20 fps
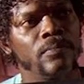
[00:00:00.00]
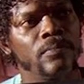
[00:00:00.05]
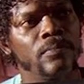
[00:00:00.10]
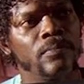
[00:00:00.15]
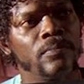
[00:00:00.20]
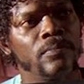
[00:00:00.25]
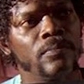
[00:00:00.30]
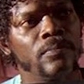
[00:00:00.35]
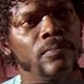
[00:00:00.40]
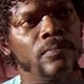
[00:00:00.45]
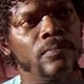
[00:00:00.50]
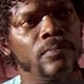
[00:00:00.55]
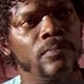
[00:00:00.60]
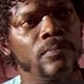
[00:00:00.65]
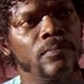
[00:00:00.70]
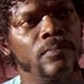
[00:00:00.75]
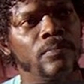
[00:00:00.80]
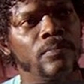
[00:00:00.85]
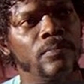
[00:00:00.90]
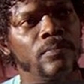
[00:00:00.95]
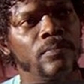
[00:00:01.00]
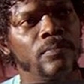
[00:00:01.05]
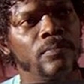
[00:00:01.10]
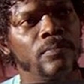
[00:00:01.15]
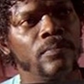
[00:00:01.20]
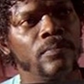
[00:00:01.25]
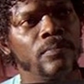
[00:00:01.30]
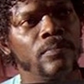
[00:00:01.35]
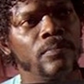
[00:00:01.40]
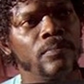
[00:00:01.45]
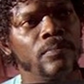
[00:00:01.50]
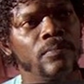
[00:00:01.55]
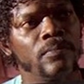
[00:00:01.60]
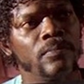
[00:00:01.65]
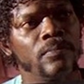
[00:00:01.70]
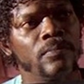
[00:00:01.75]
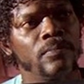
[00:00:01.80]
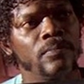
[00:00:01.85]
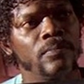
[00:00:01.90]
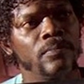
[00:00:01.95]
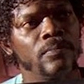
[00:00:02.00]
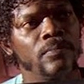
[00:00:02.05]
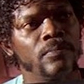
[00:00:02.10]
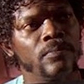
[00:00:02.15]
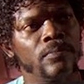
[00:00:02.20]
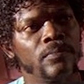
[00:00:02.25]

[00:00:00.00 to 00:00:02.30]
Nobody speaks.